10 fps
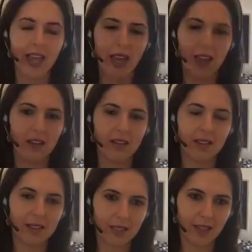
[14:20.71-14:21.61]
add on
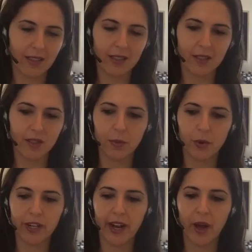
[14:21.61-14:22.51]
a 6th, as you
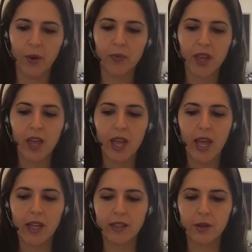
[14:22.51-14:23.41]
pointed out.
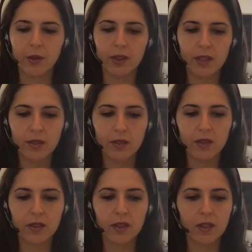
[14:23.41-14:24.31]
And so this
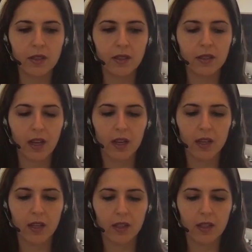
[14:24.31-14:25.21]

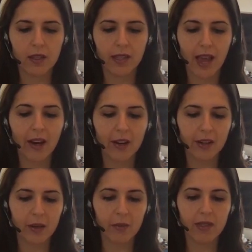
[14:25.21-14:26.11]

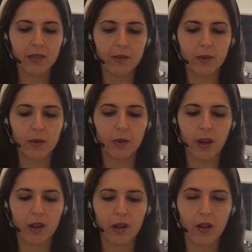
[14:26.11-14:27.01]
acronym is
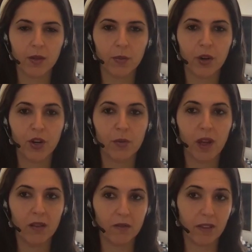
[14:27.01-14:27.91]
called
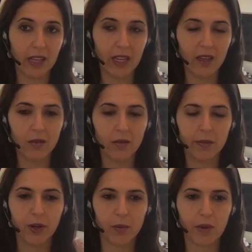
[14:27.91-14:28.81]
PERMA-V,
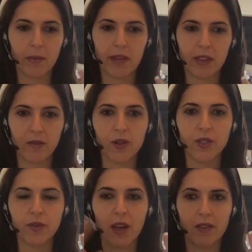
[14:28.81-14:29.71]
PERMA being the
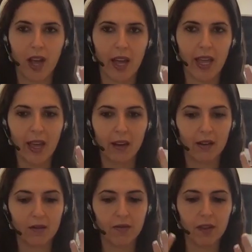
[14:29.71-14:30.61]
first 5, and I add
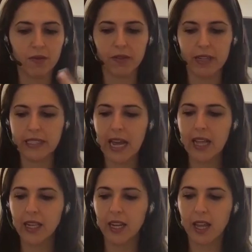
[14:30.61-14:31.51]
on a V for
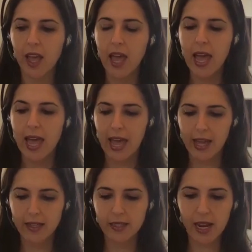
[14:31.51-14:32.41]
vitality.
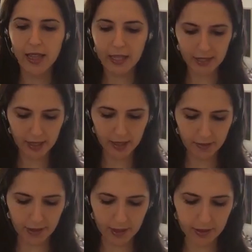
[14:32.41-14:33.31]
And I like to think
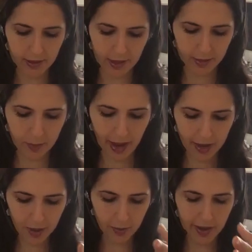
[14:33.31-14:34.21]
of this as
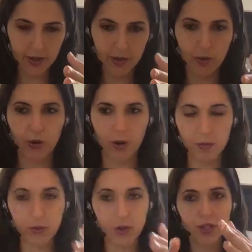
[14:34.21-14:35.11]
pathways or
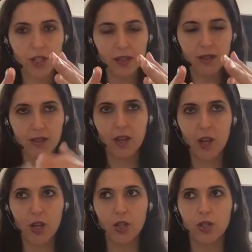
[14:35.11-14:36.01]
approaches
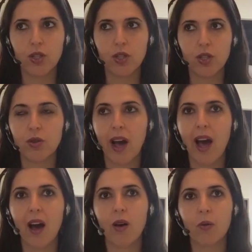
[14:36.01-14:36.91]
to
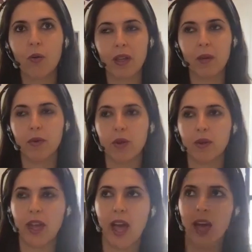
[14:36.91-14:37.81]
how people
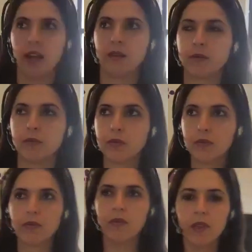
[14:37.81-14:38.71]
can
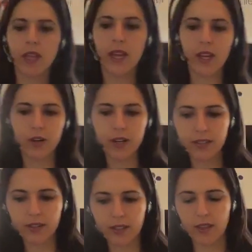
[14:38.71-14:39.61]

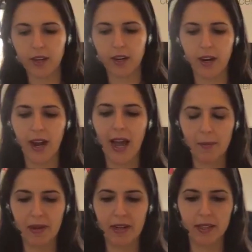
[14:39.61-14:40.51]
increase their
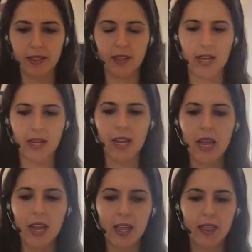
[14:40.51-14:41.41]
happiness, and that
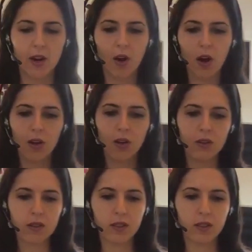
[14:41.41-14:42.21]
they're all